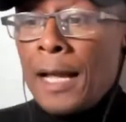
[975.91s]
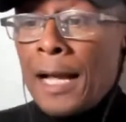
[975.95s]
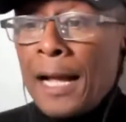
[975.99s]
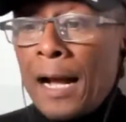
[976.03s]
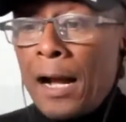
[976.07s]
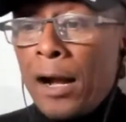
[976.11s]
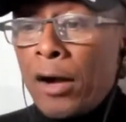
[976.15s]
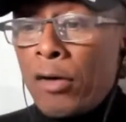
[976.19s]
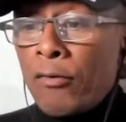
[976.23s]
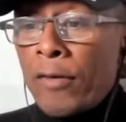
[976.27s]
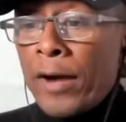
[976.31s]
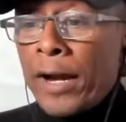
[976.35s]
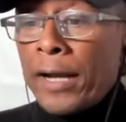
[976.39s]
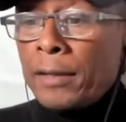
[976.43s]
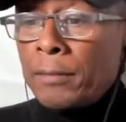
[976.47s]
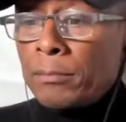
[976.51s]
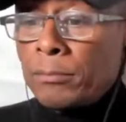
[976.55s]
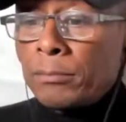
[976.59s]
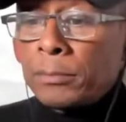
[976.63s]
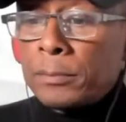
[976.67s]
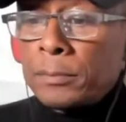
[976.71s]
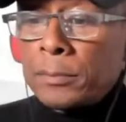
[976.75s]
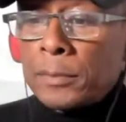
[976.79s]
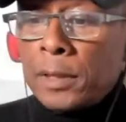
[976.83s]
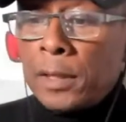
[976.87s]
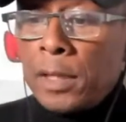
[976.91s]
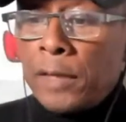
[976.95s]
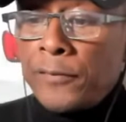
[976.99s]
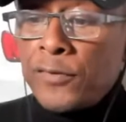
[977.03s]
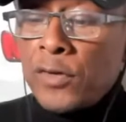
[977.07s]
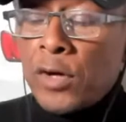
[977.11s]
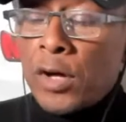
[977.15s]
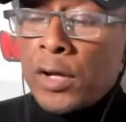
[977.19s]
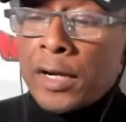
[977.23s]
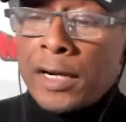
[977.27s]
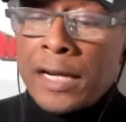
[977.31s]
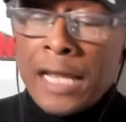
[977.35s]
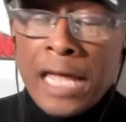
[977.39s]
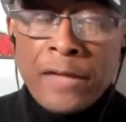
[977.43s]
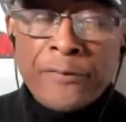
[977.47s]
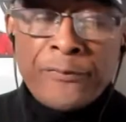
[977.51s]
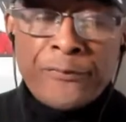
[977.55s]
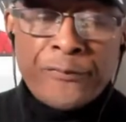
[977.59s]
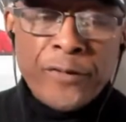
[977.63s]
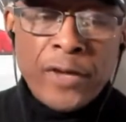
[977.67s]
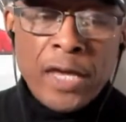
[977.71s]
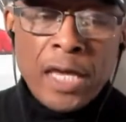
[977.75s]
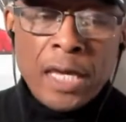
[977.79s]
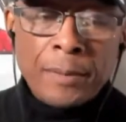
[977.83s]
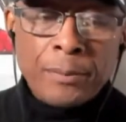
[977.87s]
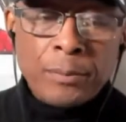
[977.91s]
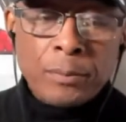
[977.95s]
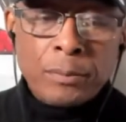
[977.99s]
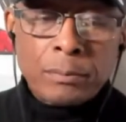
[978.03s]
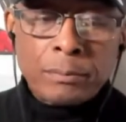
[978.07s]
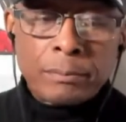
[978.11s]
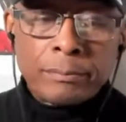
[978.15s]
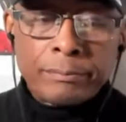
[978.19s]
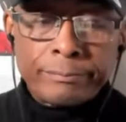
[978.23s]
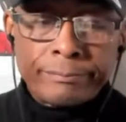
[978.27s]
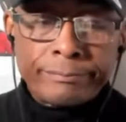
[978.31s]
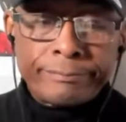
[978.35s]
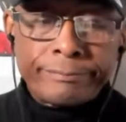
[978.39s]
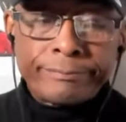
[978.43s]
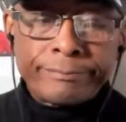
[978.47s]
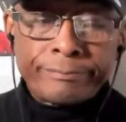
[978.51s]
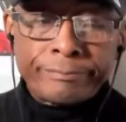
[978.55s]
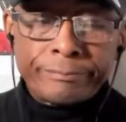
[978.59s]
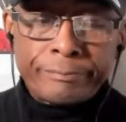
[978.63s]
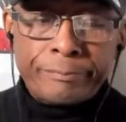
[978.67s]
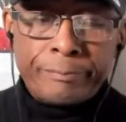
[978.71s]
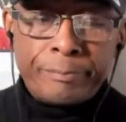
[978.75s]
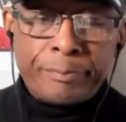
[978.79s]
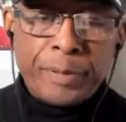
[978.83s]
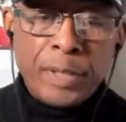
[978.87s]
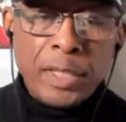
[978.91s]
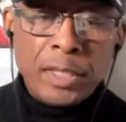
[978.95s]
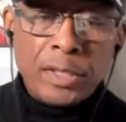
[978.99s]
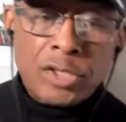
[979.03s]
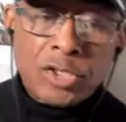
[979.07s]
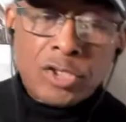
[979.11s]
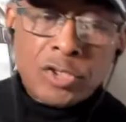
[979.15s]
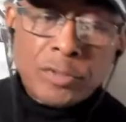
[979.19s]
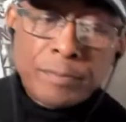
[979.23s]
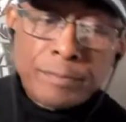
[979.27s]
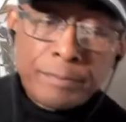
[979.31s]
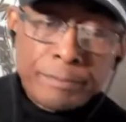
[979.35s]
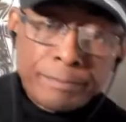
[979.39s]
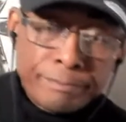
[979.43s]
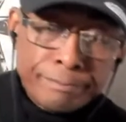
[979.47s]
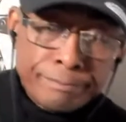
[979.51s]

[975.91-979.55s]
All right. Love y'all to life, fam. Peace.